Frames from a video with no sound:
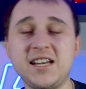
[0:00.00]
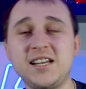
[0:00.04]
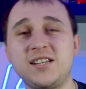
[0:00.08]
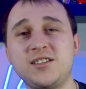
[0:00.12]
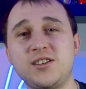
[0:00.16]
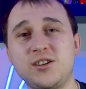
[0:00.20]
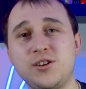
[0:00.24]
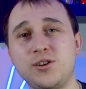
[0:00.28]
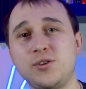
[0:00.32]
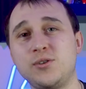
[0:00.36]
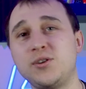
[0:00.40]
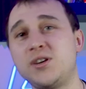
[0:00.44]
need
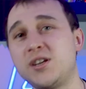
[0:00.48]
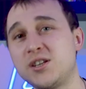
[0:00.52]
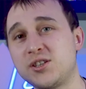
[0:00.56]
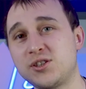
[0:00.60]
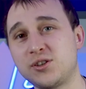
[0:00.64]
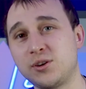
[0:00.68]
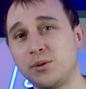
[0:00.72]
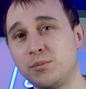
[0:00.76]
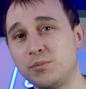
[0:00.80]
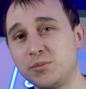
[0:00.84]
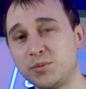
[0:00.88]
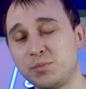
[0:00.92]
to do your
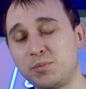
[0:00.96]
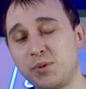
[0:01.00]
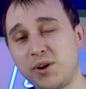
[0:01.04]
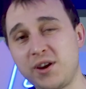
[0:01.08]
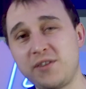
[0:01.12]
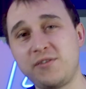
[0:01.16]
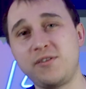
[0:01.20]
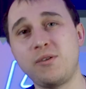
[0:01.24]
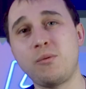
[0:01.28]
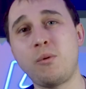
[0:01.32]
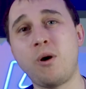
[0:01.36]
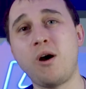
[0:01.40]
sums. But
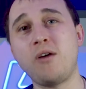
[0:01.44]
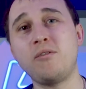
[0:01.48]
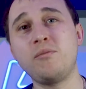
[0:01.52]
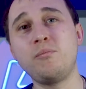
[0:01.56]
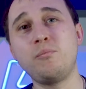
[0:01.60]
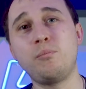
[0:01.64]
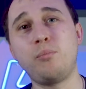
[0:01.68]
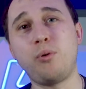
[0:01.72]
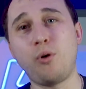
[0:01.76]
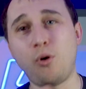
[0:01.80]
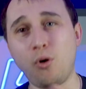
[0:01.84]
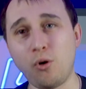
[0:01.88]
if you are
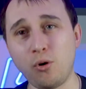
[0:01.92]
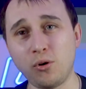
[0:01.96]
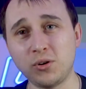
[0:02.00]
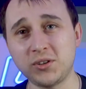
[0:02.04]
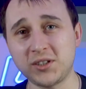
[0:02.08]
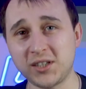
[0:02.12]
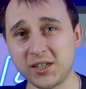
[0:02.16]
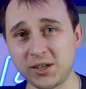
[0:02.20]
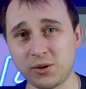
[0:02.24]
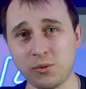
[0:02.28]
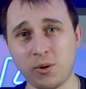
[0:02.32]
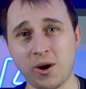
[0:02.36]

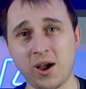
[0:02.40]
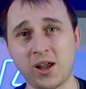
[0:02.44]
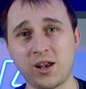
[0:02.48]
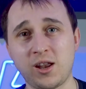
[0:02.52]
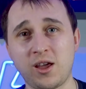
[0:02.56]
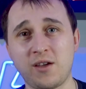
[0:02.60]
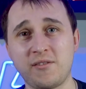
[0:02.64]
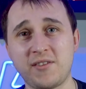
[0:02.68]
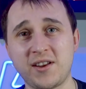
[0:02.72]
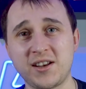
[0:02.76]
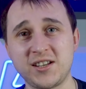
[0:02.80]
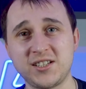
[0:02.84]
importing quite a
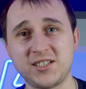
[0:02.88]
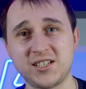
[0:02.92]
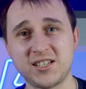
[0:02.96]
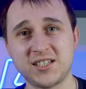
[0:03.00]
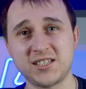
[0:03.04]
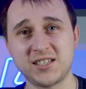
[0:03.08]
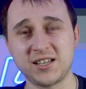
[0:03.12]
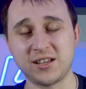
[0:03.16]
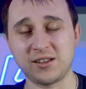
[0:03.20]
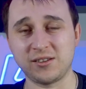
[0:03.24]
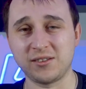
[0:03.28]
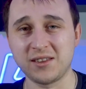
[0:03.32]
lot of energy
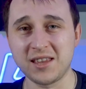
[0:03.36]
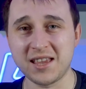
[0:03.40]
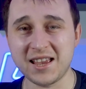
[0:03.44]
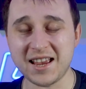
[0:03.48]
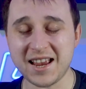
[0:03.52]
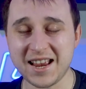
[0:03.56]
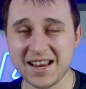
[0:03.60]
still,